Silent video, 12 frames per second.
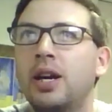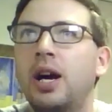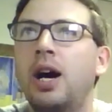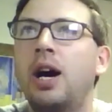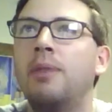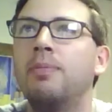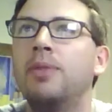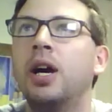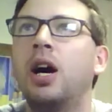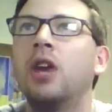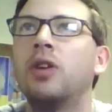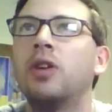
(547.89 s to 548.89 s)
Um, the
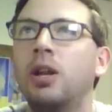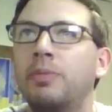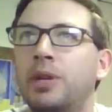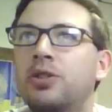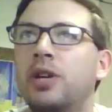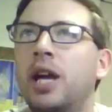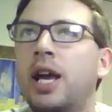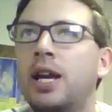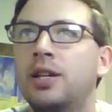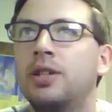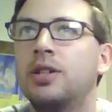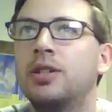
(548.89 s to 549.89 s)
other elementary
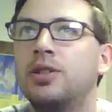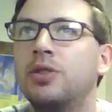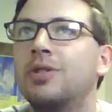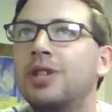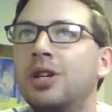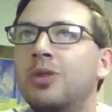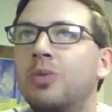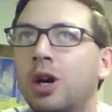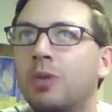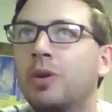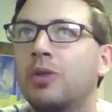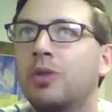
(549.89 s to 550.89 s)
ed students that you work
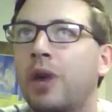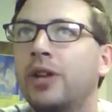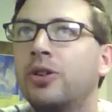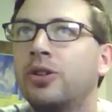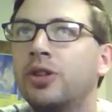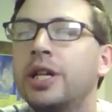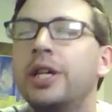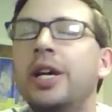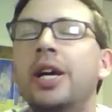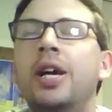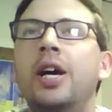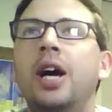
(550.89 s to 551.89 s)
with regularly.
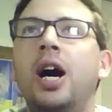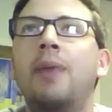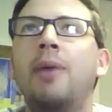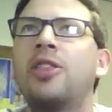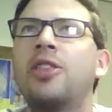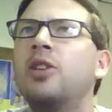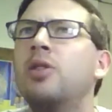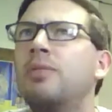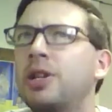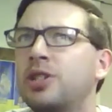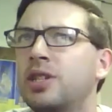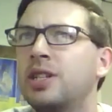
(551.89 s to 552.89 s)
Um, I think you had
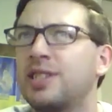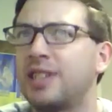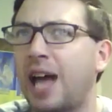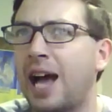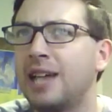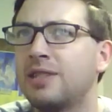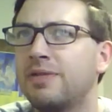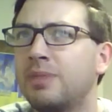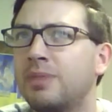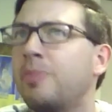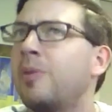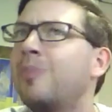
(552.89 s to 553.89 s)
mentioned the size of it,
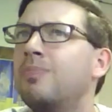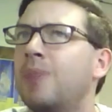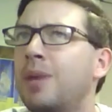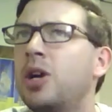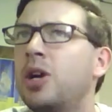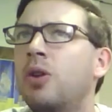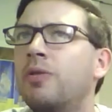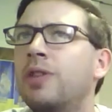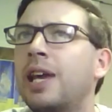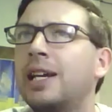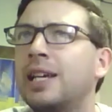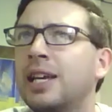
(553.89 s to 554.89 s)
but maybe go over that
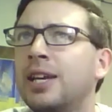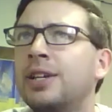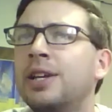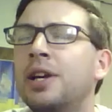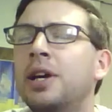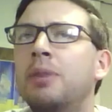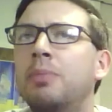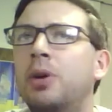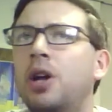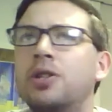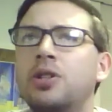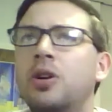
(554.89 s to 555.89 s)
again, but
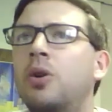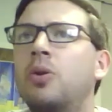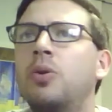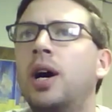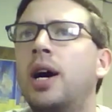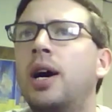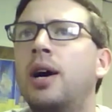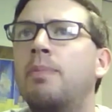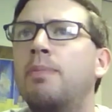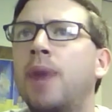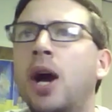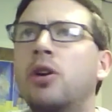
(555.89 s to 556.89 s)
also um,
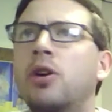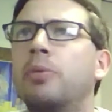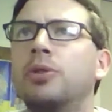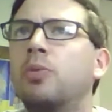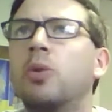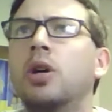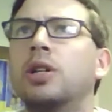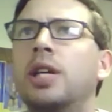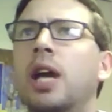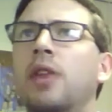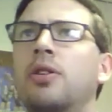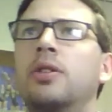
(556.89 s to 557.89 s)
how you're able to work
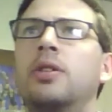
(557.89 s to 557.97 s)
together.